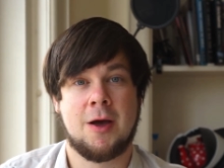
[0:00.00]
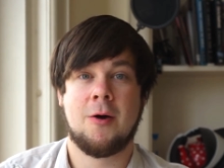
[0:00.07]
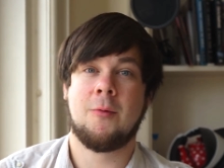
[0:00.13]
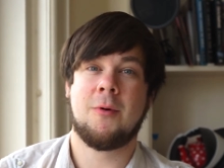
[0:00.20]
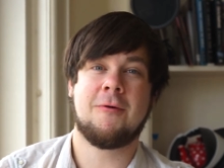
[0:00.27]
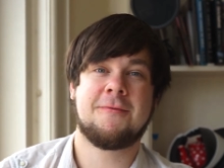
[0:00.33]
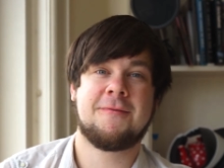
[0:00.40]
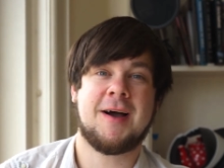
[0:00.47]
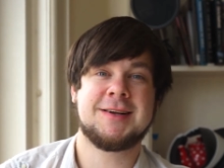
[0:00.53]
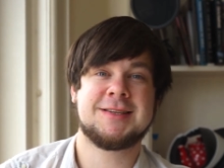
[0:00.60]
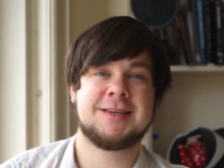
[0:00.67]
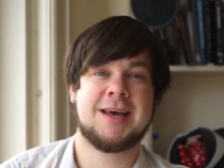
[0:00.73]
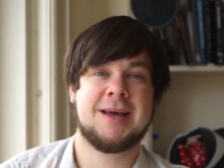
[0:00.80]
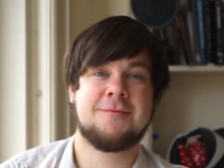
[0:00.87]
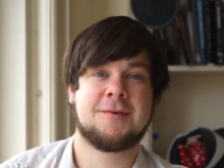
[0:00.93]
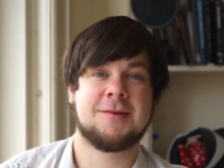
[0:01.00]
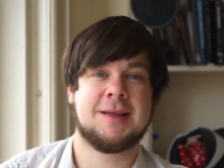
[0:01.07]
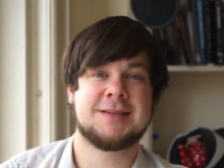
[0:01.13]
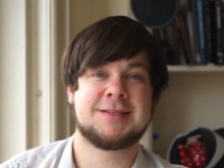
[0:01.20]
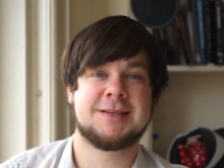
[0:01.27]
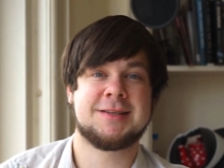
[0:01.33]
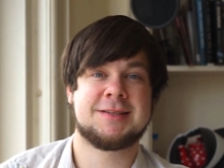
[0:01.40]
Well, thanks again for
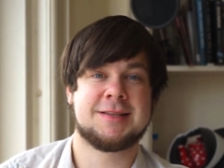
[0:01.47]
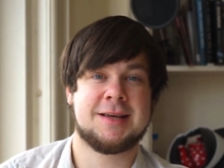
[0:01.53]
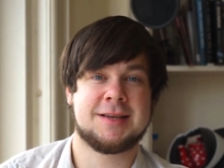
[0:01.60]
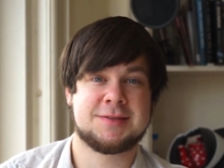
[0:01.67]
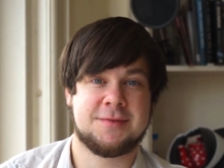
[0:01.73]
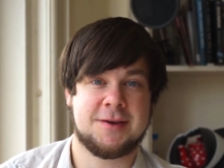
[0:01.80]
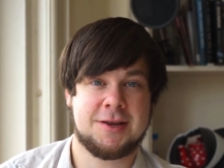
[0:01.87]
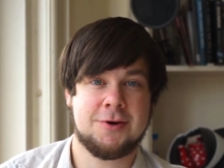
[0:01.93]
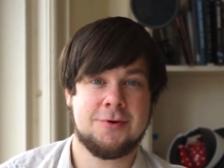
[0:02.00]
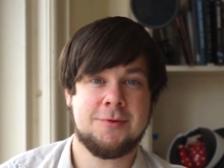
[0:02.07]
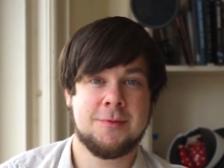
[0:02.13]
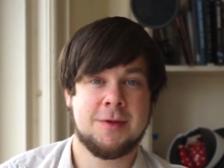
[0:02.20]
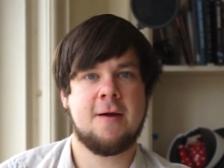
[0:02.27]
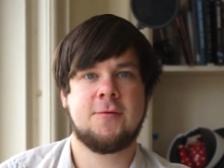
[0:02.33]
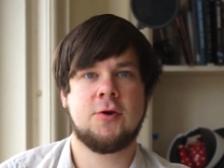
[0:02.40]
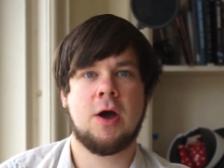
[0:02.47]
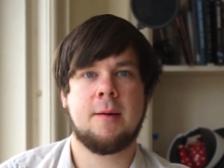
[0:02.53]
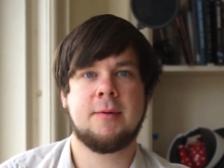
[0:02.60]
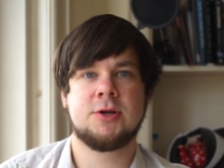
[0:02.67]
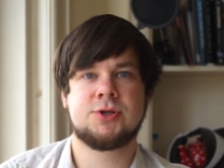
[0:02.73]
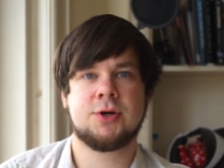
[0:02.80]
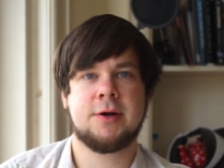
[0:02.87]
listening to this video. If you have
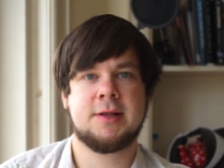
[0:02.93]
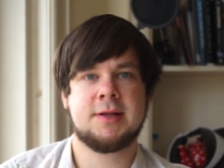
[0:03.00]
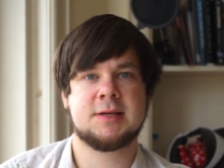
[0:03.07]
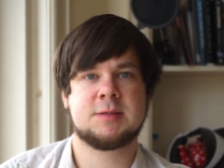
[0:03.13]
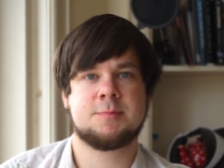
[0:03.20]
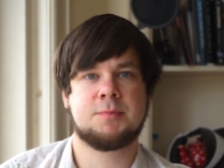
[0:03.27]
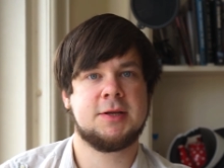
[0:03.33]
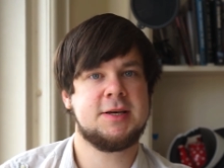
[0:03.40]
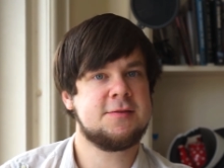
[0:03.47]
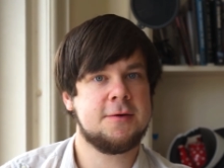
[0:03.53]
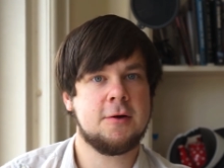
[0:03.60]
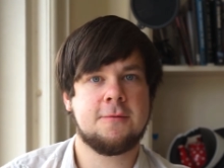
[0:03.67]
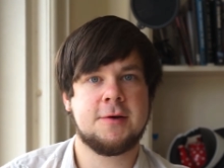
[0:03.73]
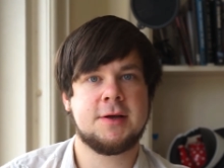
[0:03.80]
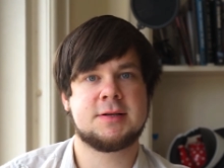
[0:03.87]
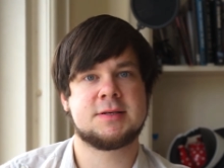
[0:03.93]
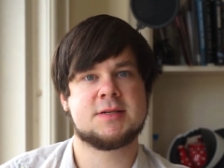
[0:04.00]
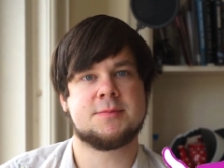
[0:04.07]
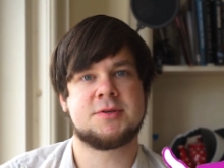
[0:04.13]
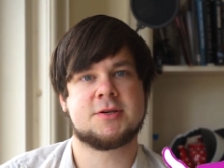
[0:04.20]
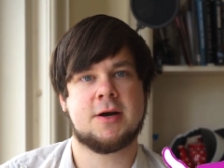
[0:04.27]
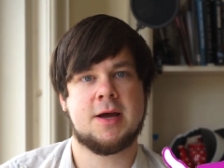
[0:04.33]
enjoyed this, please feel free to
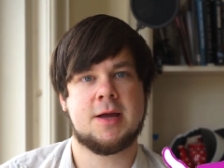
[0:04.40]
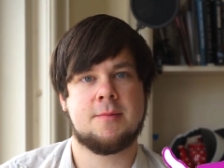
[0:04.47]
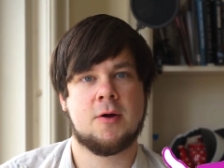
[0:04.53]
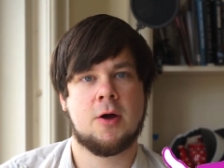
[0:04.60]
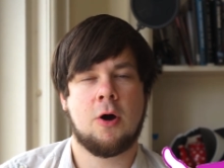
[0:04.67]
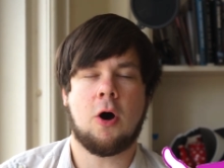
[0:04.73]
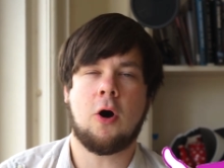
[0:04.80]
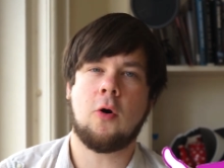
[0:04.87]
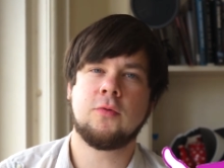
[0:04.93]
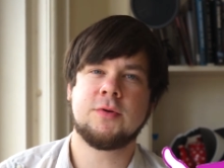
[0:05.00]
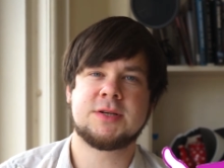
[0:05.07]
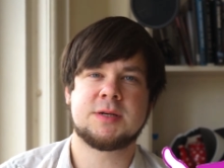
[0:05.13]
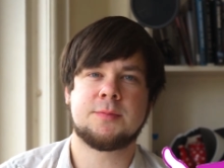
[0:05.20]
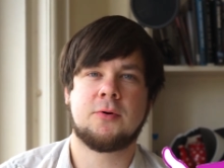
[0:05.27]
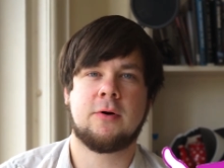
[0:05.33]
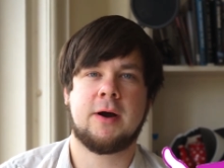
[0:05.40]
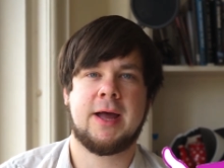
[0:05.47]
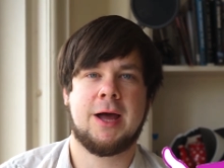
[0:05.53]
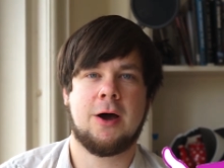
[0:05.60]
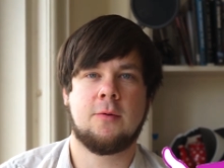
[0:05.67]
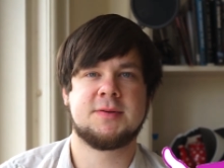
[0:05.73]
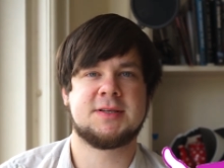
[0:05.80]
subscribe. All the support
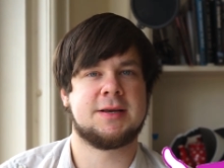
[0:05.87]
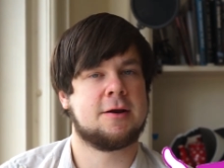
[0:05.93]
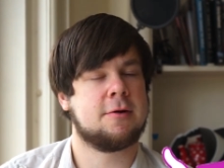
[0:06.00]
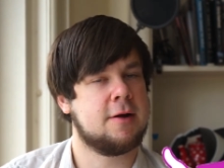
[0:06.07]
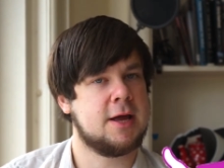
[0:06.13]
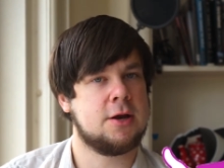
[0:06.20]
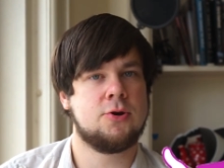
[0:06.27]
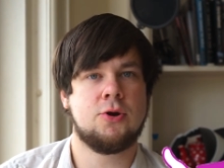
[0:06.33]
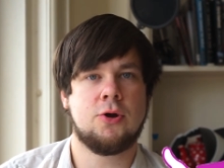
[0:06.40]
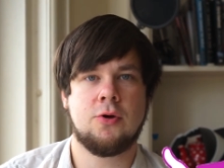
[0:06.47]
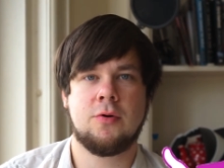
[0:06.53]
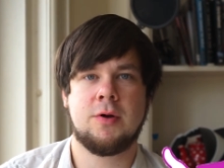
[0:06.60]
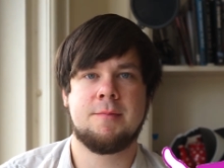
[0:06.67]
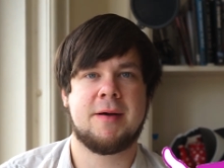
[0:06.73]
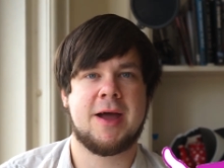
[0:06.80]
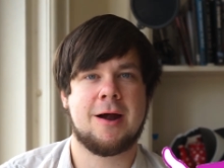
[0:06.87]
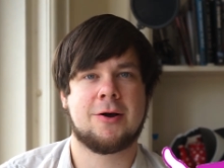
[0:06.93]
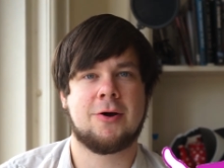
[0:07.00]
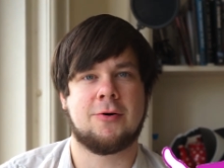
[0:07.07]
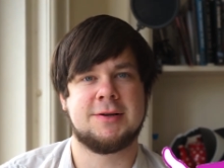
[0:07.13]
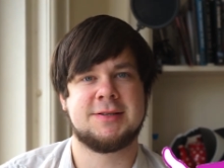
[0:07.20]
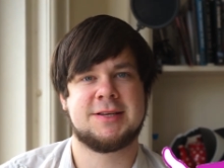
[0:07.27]
helps in creating new and better
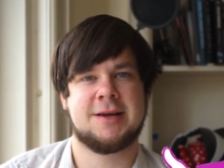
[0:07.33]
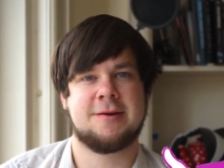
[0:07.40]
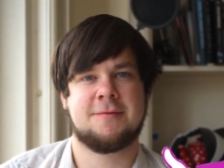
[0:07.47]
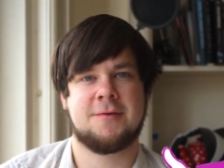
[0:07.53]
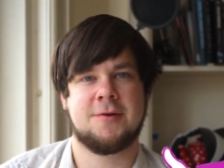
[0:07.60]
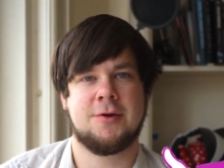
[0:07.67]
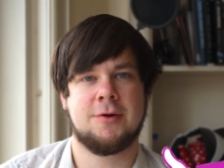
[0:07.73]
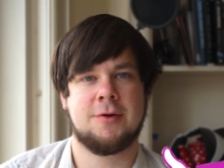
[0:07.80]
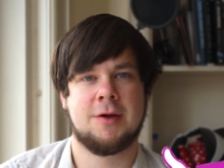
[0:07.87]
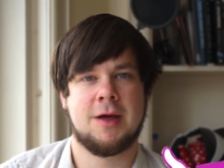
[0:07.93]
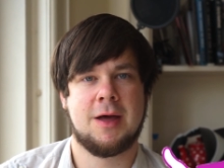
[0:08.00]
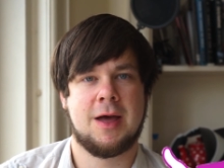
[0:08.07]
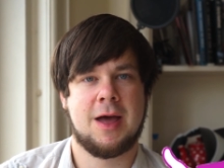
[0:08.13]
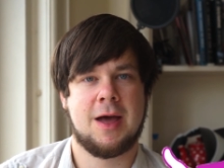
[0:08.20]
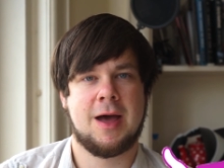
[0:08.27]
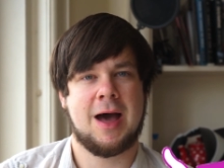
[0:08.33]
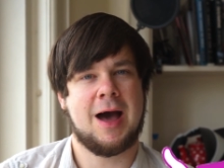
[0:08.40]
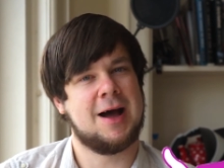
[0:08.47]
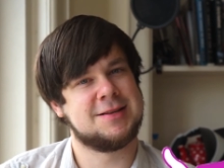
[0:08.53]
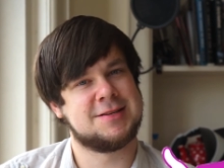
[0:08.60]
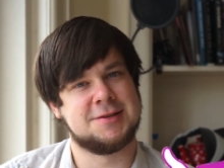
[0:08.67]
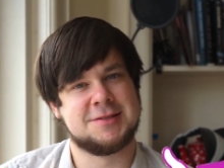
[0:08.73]
content for you.
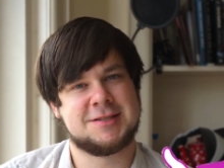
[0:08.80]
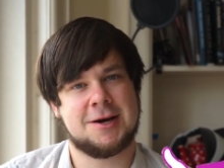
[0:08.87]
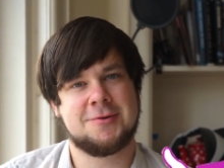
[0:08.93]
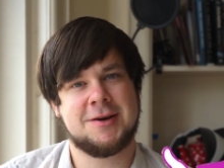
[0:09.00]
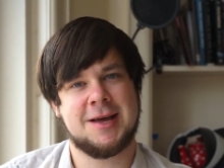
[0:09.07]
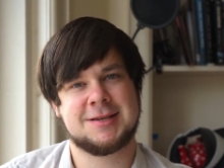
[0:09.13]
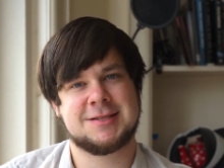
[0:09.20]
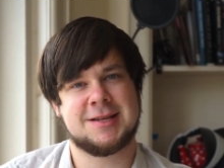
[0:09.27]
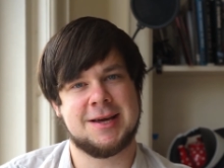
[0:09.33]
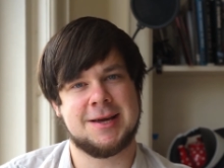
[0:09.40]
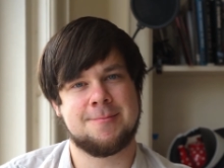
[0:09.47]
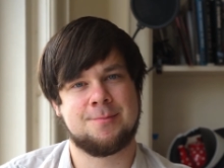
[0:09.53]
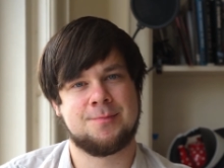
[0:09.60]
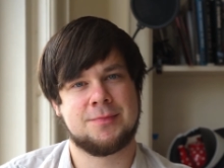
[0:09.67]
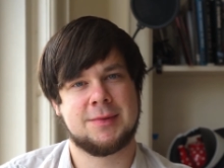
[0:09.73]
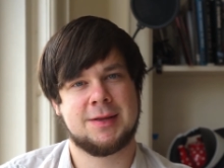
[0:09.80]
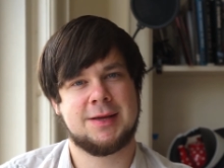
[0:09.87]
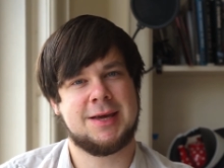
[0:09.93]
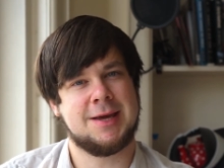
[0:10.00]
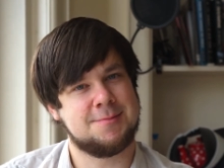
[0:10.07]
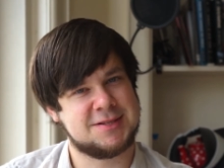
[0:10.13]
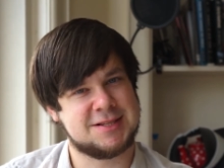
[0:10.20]
And until next time,
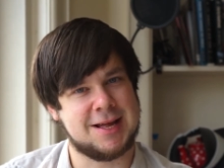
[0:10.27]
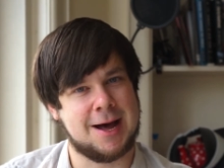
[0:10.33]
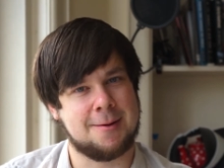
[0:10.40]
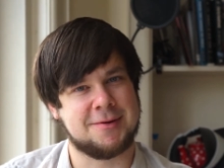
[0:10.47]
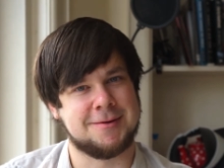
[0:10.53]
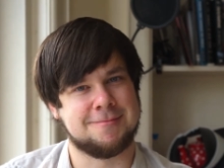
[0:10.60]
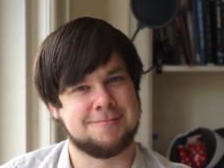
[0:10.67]
keep snapping.